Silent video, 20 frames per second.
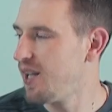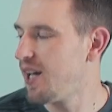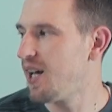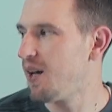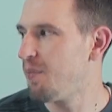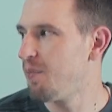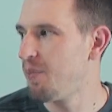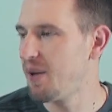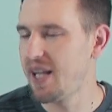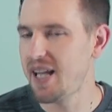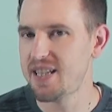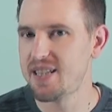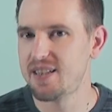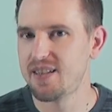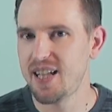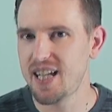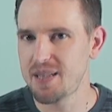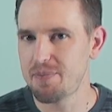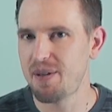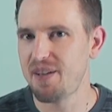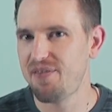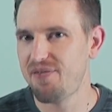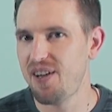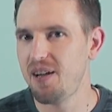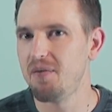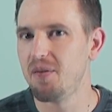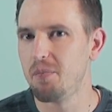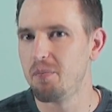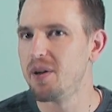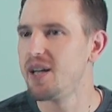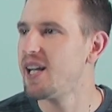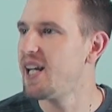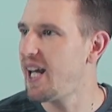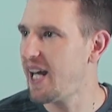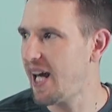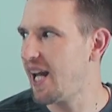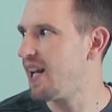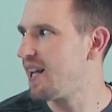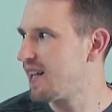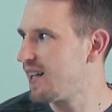Yeah, but that's my favorite
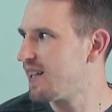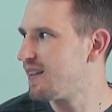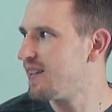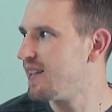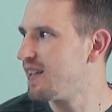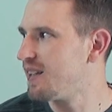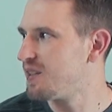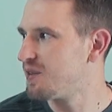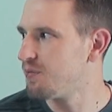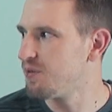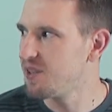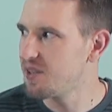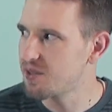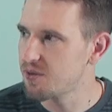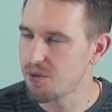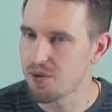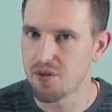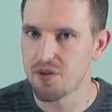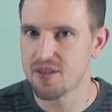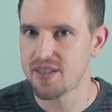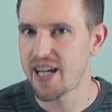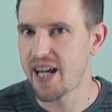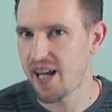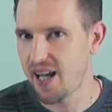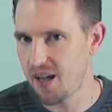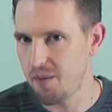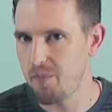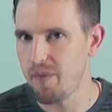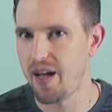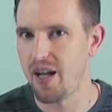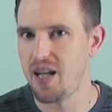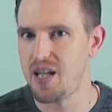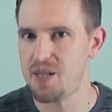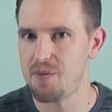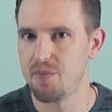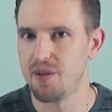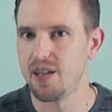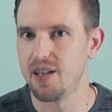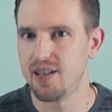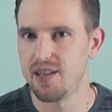mechanic, I think, is resource, hand
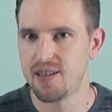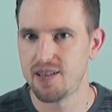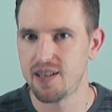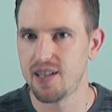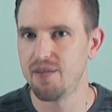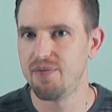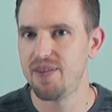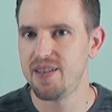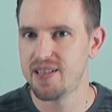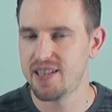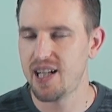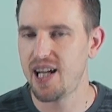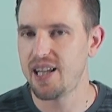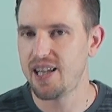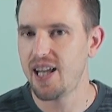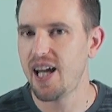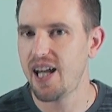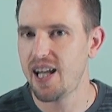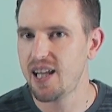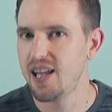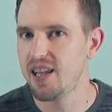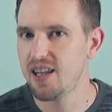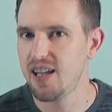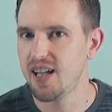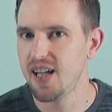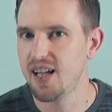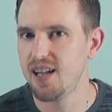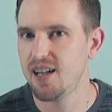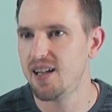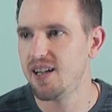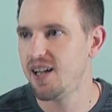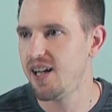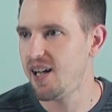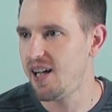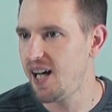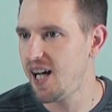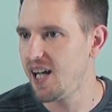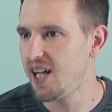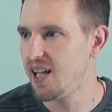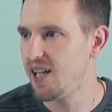management. If it's got that in there,
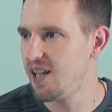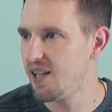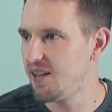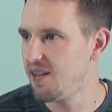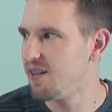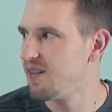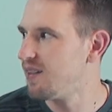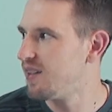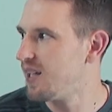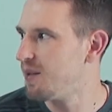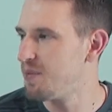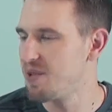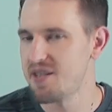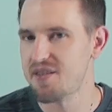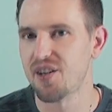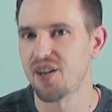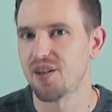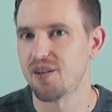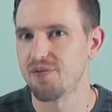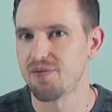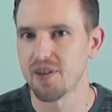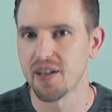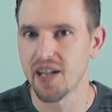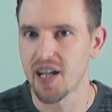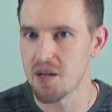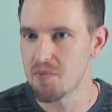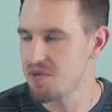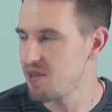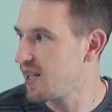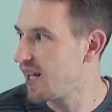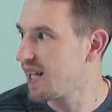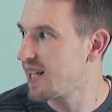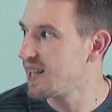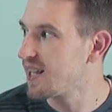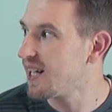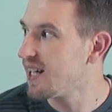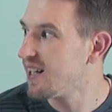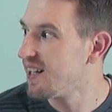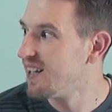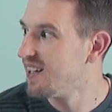I am a sucker for games like
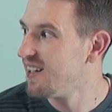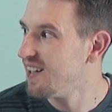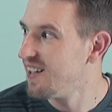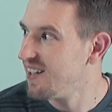that.